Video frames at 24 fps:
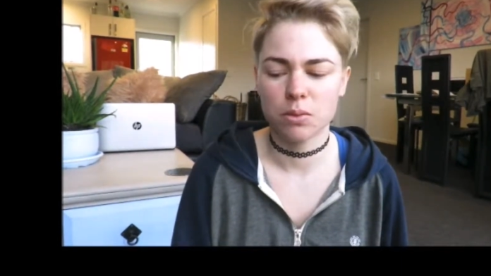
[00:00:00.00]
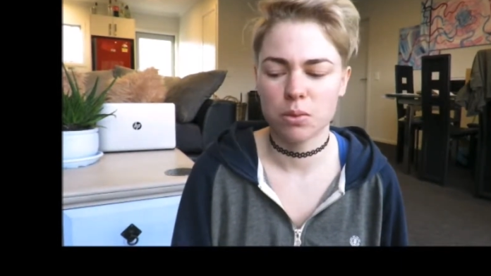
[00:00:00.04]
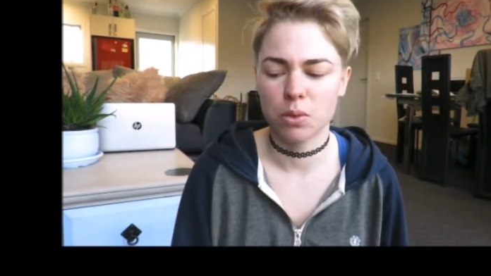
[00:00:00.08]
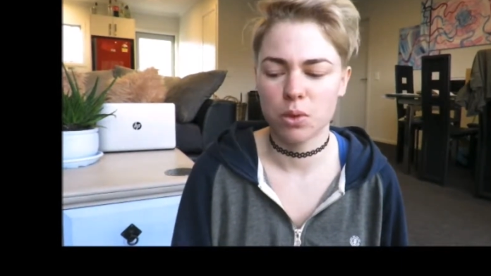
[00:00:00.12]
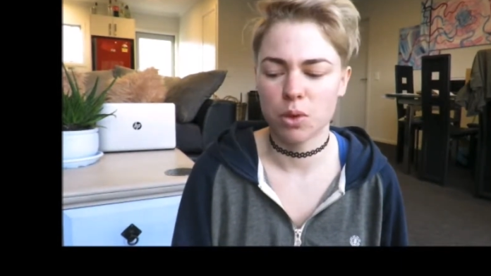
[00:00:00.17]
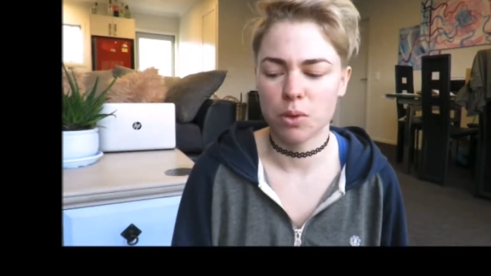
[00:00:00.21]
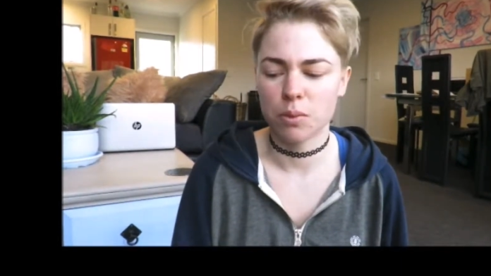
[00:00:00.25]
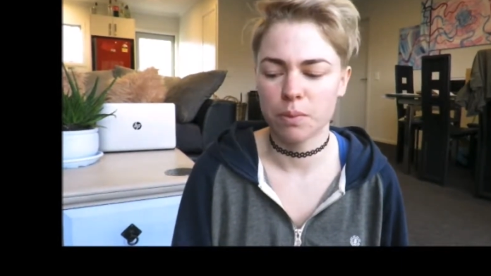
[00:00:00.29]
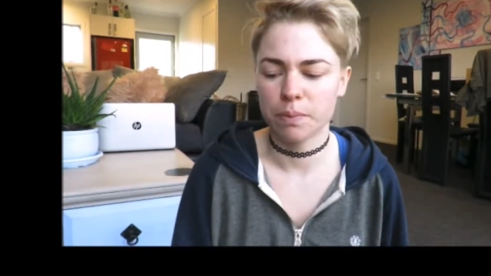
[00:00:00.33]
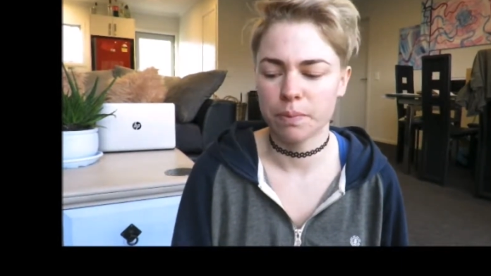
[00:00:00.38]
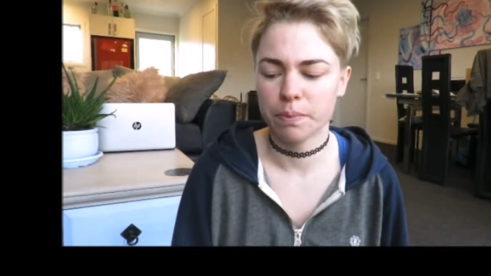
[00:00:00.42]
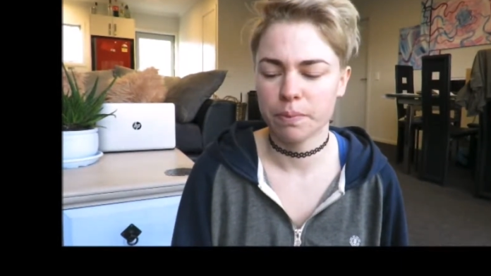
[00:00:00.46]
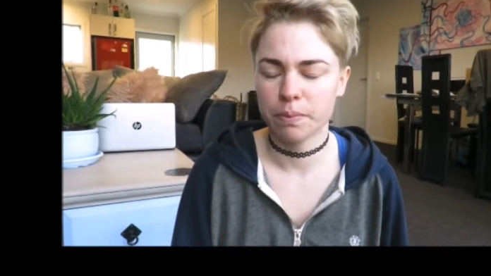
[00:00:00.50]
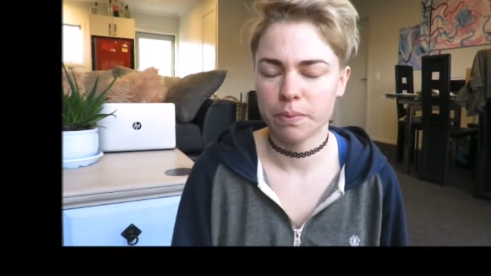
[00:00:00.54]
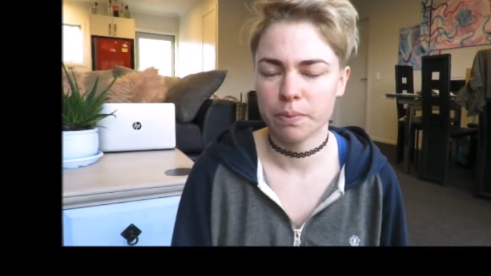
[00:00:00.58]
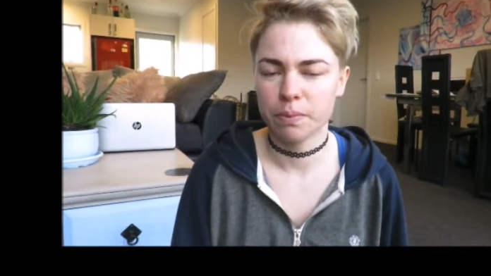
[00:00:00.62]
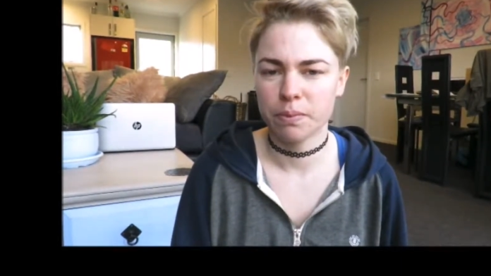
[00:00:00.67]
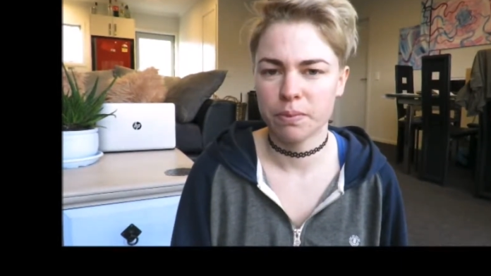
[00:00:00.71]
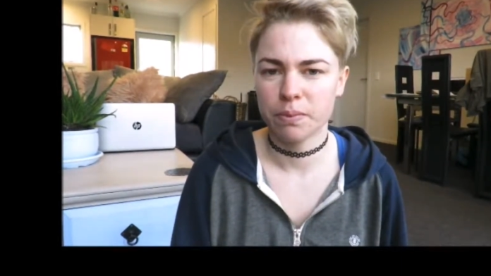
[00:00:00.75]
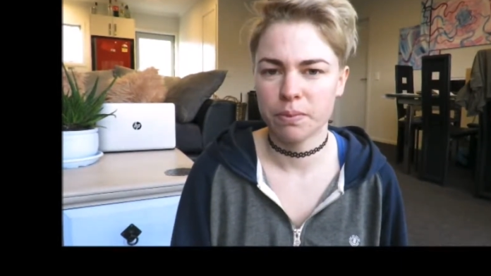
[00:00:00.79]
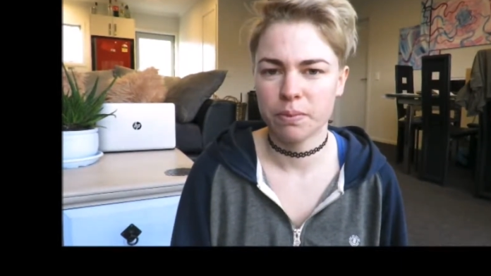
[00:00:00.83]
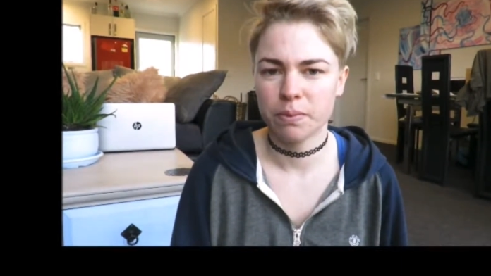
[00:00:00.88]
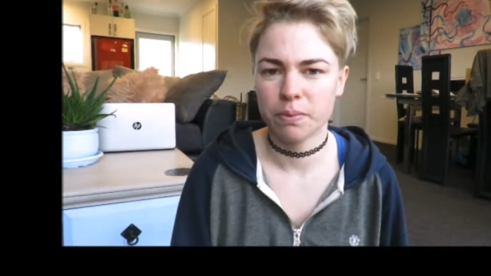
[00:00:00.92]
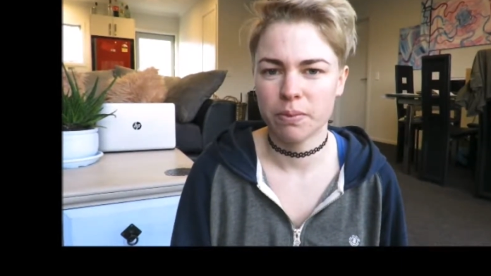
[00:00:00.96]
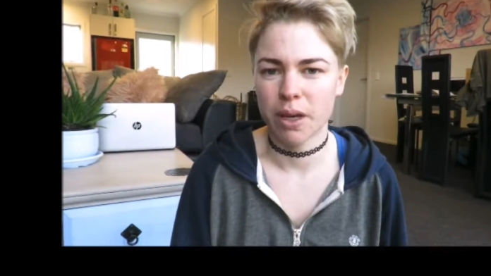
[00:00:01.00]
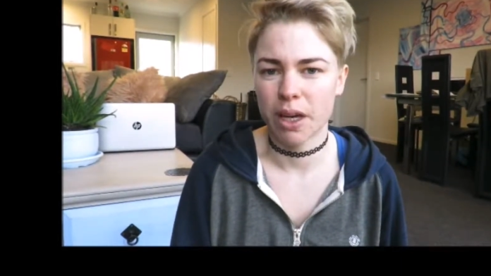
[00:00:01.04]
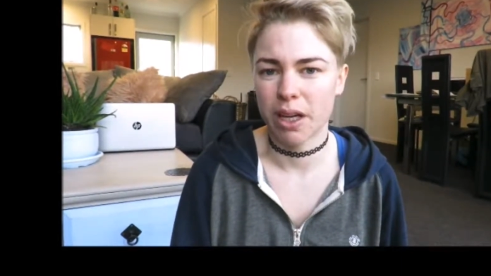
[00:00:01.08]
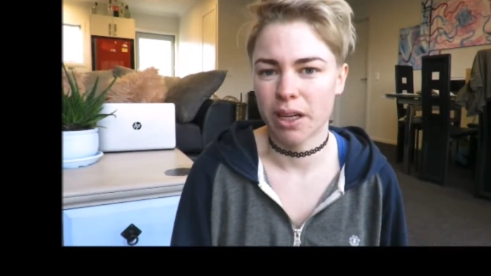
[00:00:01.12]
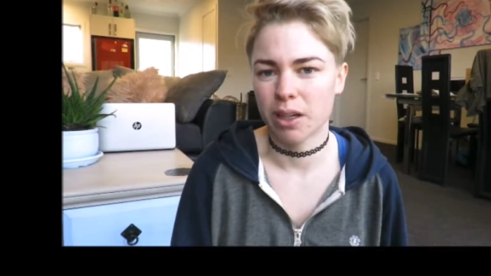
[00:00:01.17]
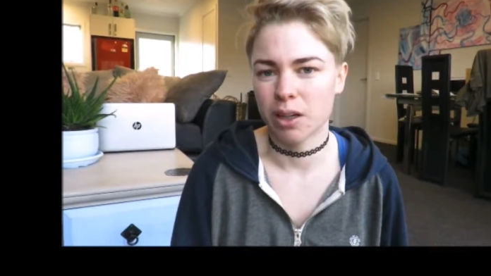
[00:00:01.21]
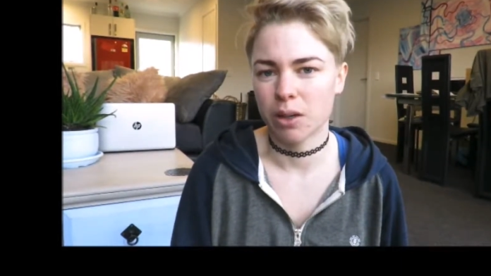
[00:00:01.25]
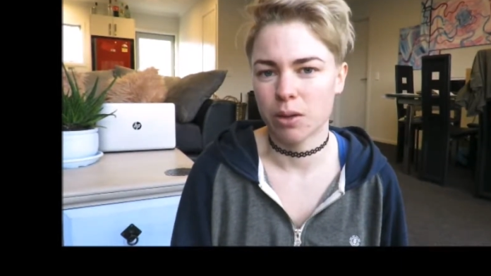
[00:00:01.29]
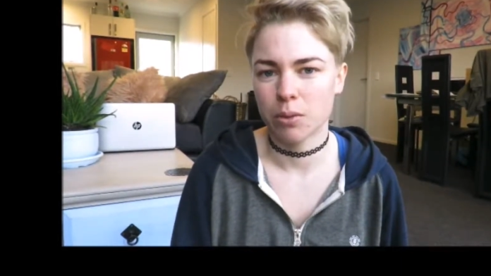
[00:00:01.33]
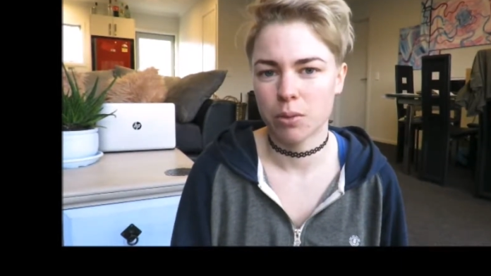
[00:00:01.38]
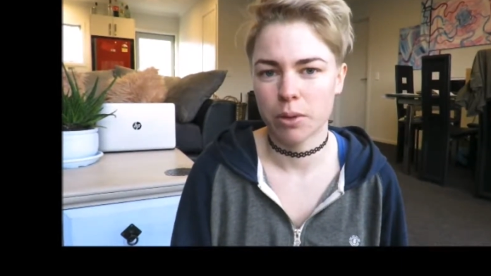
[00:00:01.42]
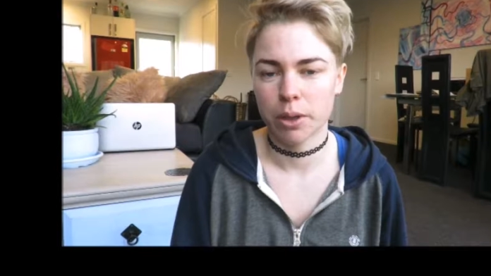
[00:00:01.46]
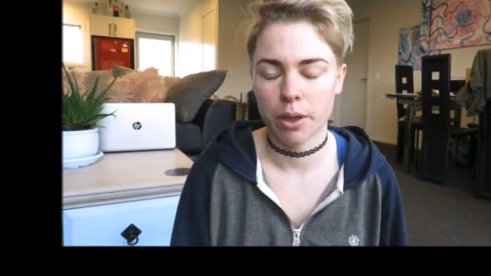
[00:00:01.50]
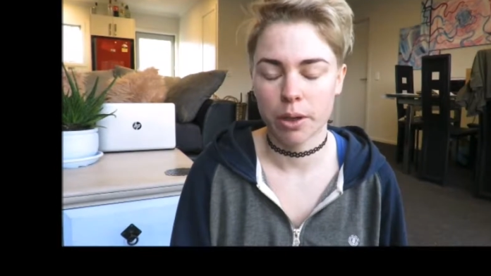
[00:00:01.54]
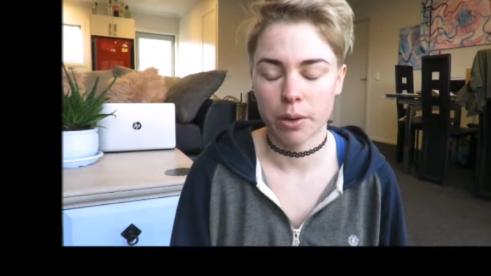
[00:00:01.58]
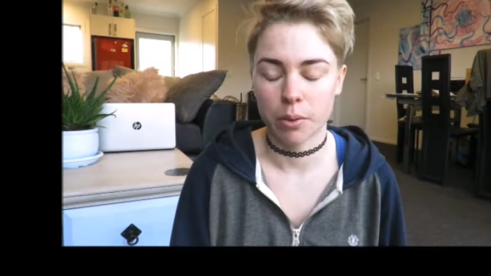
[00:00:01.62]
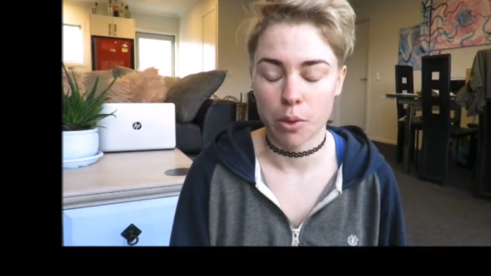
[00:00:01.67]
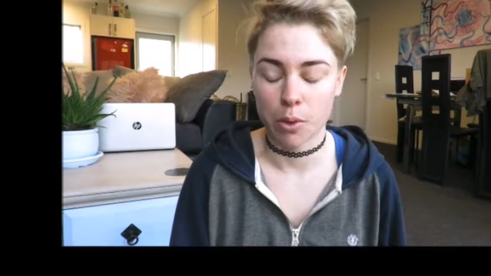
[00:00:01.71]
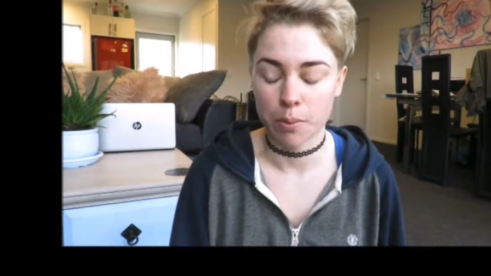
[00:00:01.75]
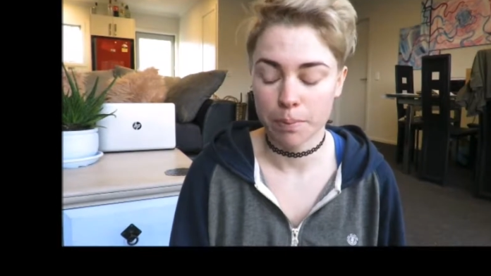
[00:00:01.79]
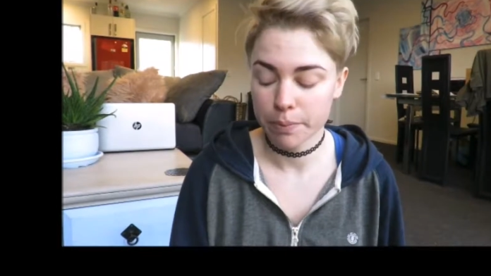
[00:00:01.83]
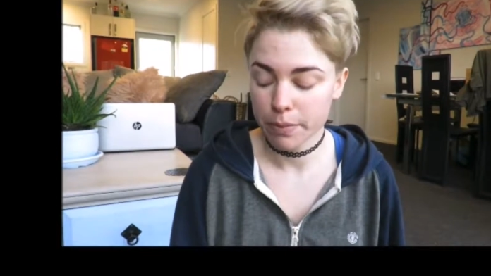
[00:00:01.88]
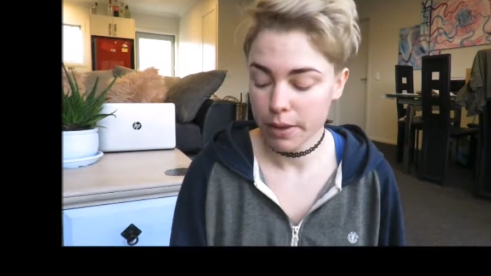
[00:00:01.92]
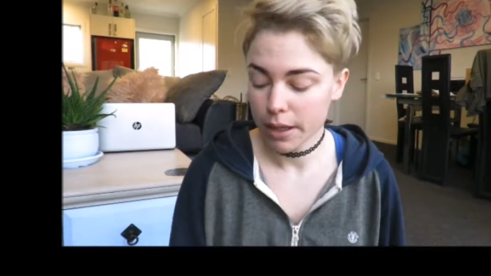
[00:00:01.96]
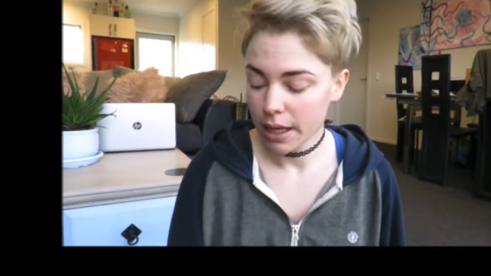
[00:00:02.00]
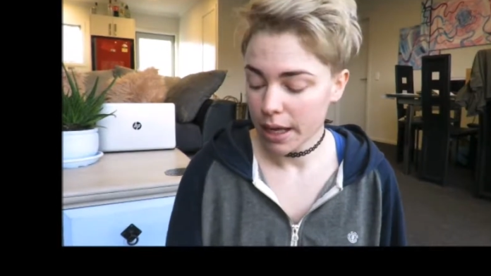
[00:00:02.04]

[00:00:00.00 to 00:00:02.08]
warm. No, we're going warm.